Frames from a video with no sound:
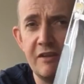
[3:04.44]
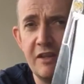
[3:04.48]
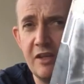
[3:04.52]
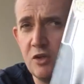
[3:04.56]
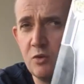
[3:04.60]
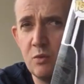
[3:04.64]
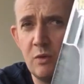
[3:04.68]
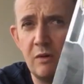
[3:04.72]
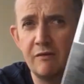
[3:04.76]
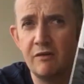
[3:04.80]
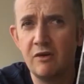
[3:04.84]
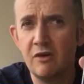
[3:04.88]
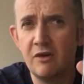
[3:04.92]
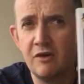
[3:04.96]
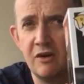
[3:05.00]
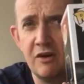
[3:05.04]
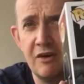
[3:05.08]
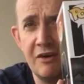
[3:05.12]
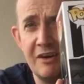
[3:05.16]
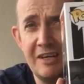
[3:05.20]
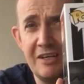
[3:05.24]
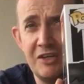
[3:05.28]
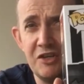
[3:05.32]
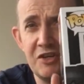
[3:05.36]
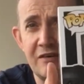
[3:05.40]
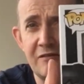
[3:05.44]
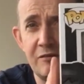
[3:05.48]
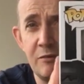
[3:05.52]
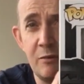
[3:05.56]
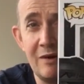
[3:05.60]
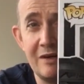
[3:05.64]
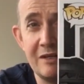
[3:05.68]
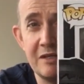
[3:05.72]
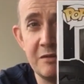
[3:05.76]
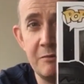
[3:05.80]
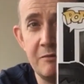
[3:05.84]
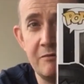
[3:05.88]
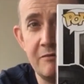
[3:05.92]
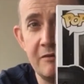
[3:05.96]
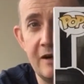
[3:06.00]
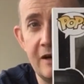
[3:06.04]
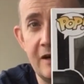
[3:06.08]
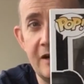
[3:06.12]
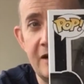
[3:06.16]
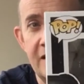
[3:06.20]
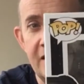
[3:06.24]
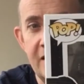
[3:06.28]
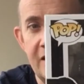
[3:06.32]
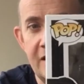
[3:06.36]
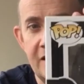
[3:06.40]
they're £12.99 each everywhere, to be fair.
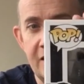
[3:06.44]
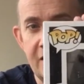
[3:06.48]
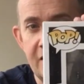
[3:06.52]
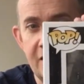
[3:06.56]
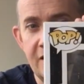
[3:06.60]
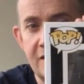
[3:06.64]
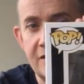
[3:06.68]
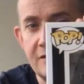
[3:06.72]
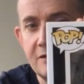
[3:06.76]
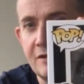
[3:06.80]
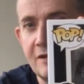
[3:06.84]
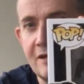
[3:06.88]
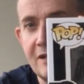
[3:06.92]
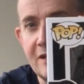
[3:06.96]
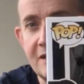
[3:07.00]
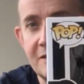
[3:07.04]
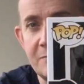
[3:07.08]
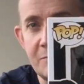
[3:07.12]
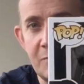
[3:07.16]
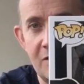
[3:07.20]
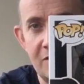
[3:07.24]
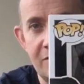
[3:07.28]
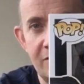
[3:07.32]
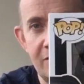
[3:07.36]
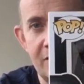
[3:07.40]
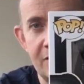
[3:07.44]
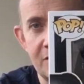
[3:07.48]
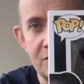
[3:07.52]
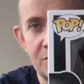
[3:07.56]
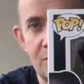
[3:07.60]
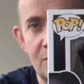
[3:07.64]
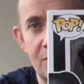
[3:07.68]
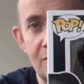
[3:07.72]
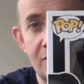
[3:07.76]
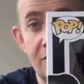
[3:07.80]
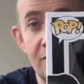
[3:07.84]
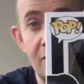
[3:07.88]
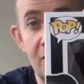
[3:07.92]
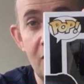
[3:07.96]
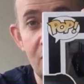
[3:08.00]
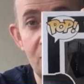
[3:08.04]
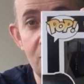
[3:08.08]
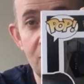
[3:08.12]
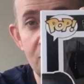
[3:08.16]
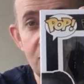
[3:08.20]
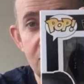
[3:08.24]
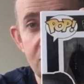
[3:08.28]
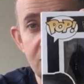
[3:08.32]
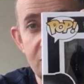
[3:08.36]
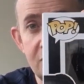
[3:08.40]
So that is my first one of
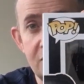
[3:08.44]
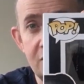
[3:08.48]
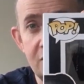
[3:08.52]
those.